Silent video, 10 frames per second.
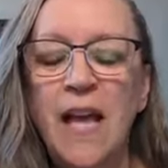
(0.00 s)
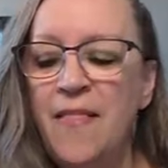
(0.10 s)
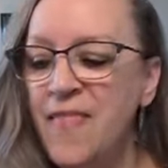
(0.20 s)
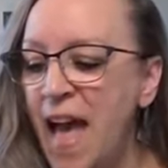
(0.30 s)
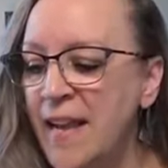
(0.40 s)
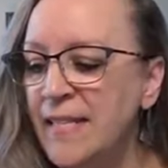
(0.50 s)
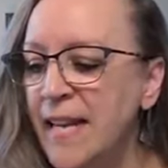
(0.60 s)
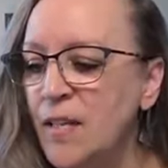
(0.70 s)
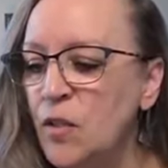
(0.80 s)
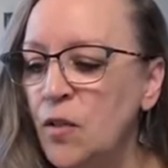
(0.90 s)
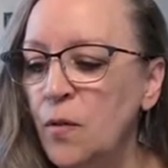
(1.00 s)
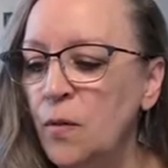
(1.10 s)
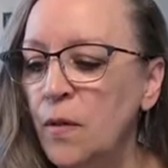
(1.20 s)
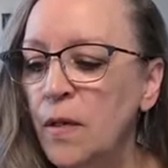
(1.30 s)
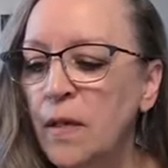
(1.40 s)
And that takes
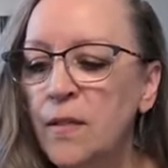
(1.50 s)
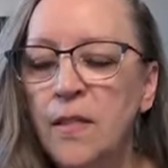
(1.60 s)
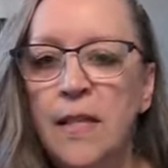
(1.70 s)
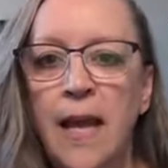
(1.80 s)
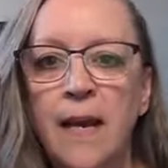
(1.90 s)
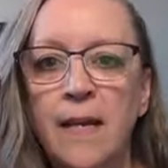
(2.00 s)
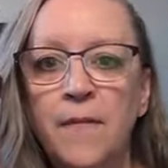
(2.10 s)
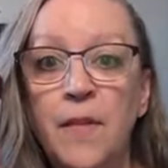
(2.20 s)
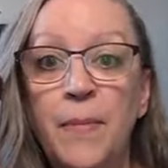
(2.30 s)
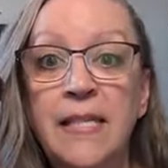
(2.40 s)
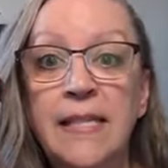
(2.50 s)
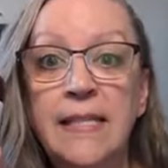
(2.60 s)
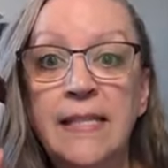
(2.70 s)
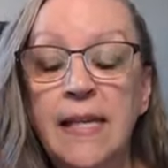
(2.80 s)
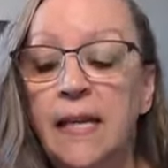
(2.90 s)
you to the end of the
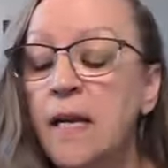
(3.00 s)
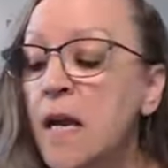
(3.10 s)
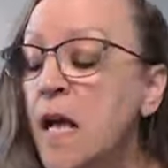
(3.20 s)
B16.